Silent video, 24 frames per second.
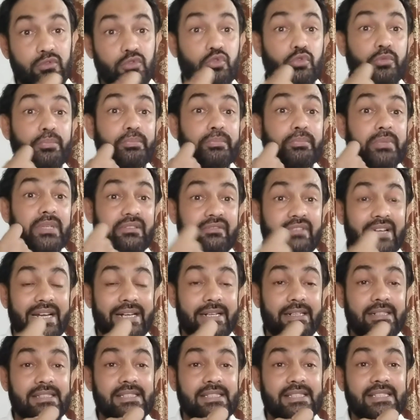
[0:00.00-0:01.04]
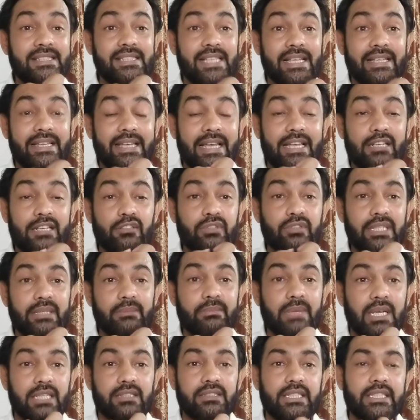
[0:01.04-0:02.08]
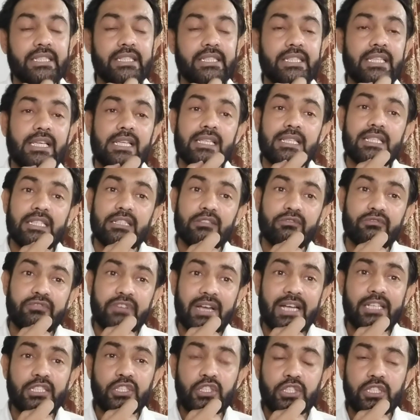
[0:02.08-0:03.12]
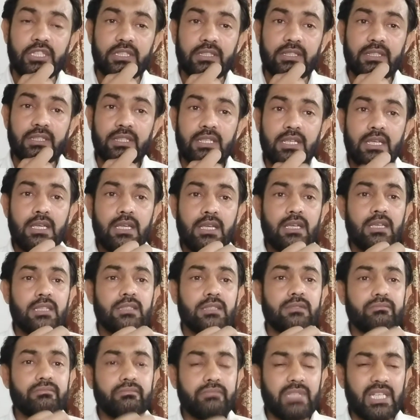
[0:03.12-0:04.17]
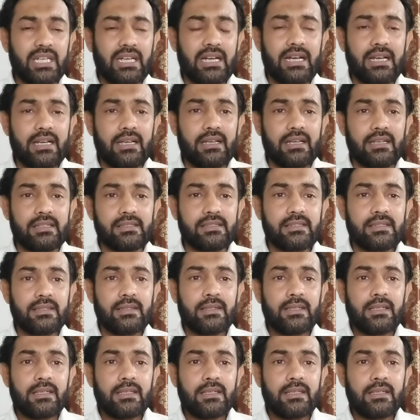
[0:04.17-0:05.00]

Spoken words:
to prevent secondary bacterial infection, because